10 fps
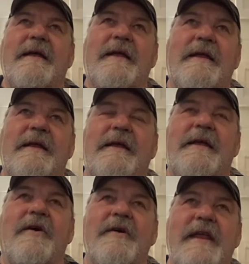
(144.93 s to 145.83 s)
you know,
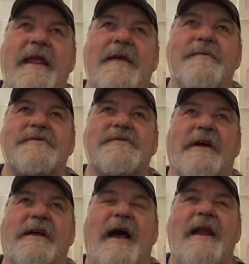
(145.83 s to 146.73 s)
he was a
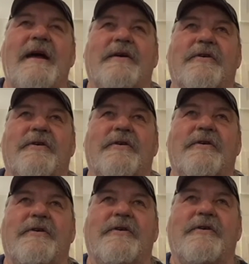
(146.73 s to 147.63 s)
kind of ground and
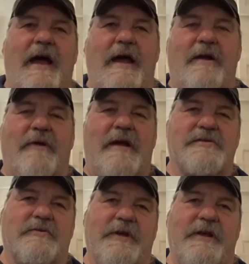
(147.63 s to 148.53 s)
pound kind of
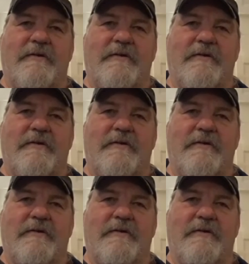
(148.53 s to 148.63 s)
wrestler.